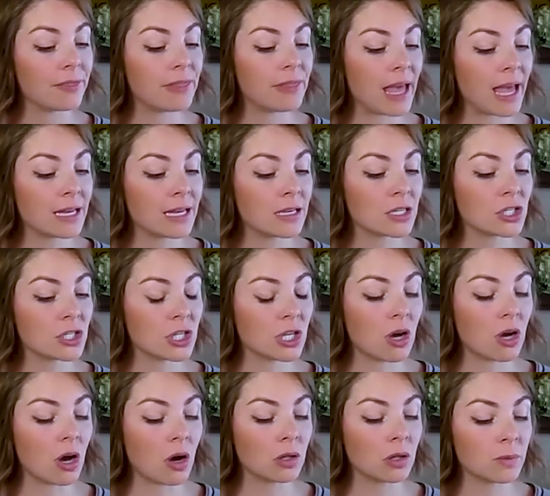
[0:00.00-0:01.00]
Then she
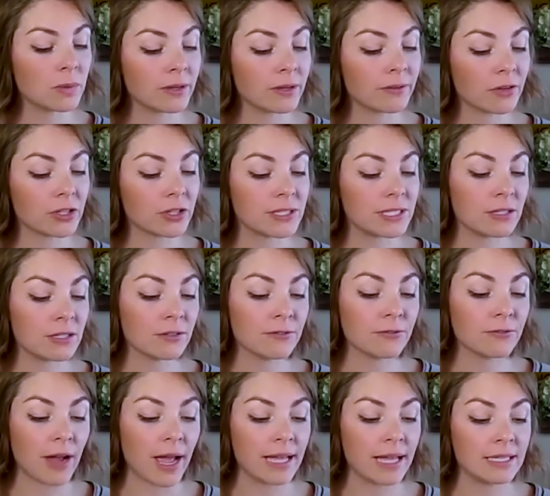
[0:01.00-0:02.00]
called one of her dear
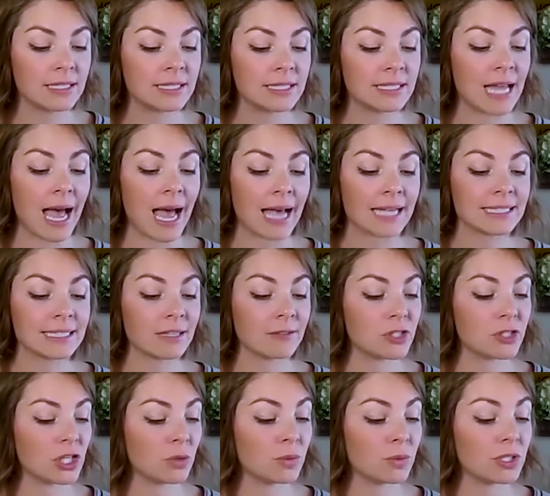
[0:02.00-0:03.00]
friends to ask if
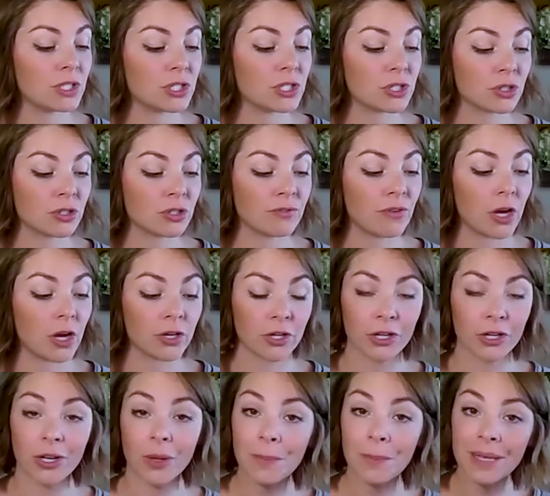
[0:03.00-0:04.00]
she would serve on
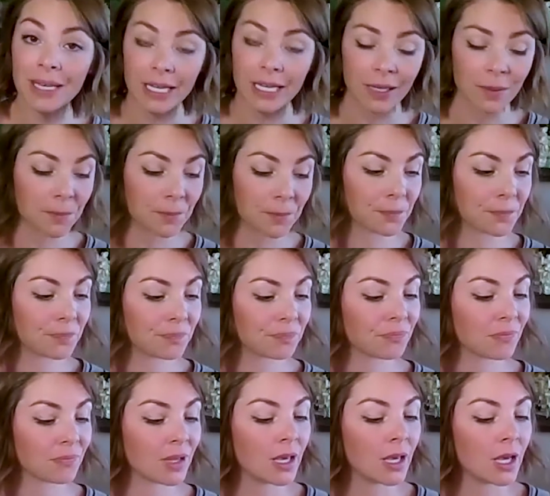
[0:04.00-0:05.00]
her committee.
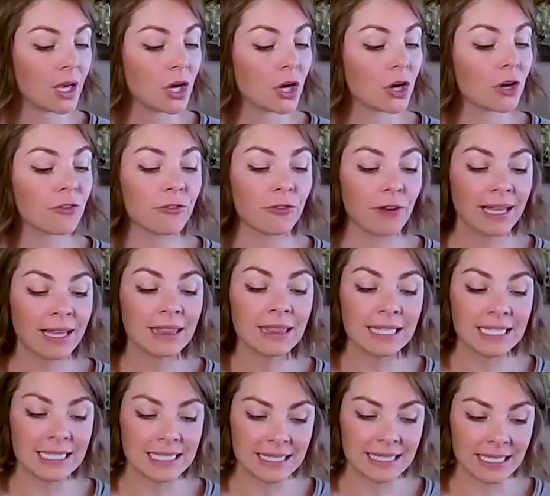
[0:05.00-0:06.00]
Her friend
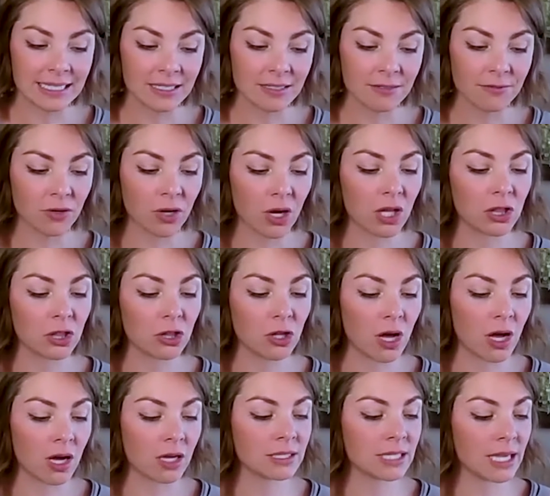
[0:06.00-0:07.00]
listened for a
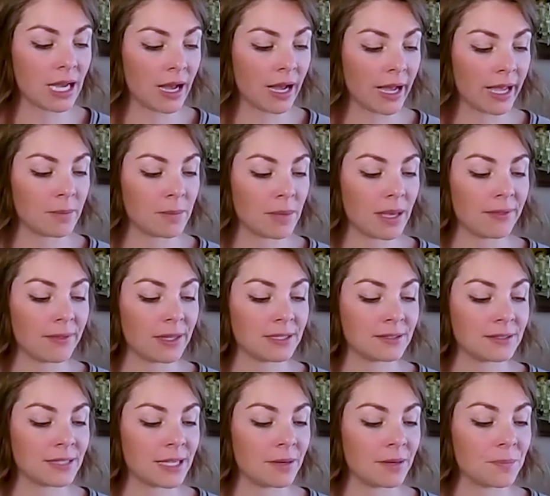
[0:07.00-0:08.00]
long time and then
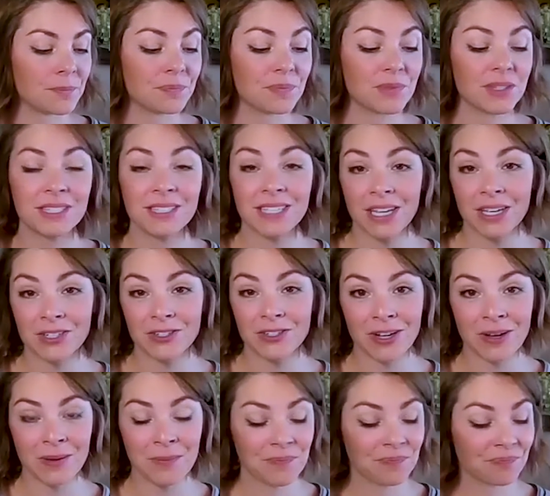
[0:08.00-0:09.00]
said,
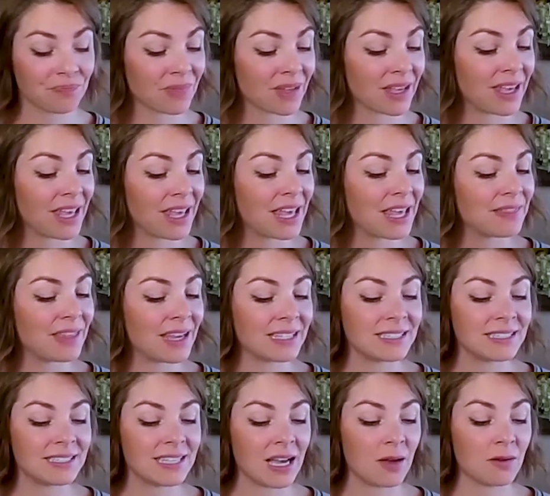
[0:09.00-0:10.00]
Sandra,
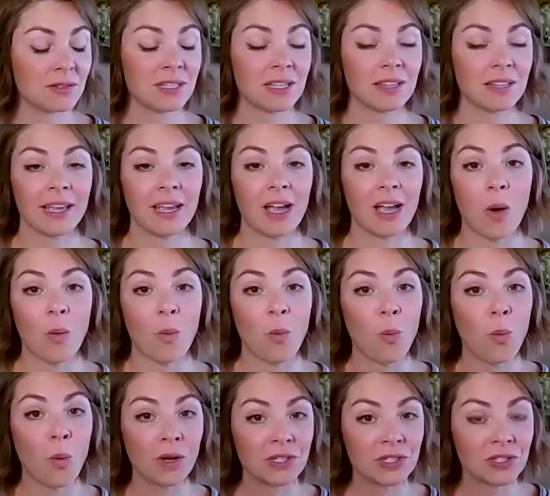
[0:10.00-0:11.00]
that sounds like a
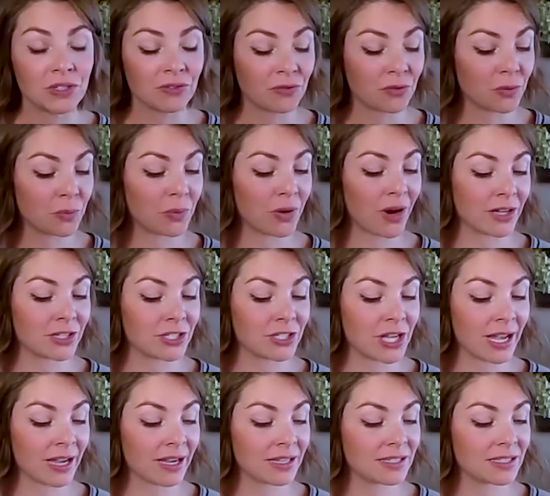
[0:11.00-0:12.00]
wonderful
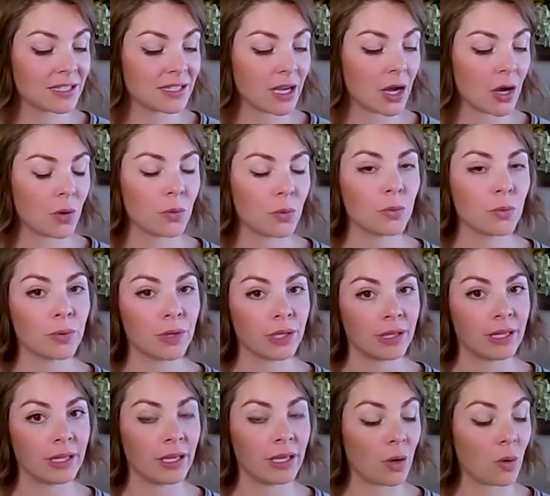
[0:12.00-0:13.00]
project, a
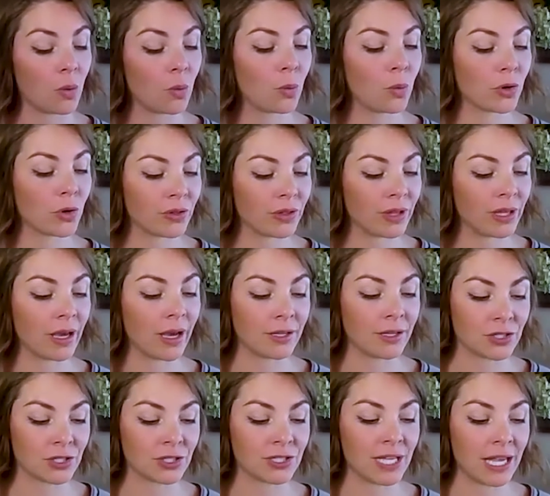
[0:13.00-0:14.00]
really worthy
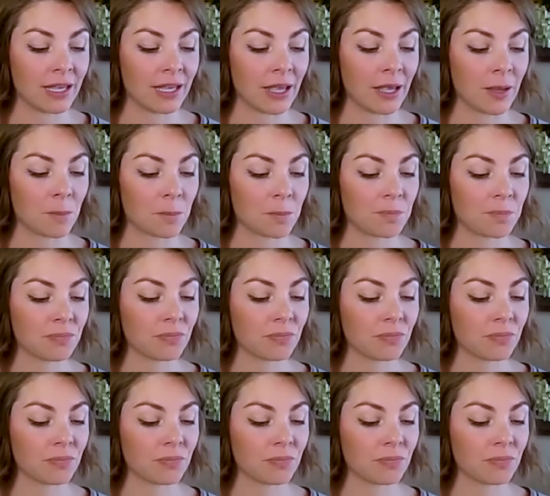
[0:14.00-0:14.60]
undertaking.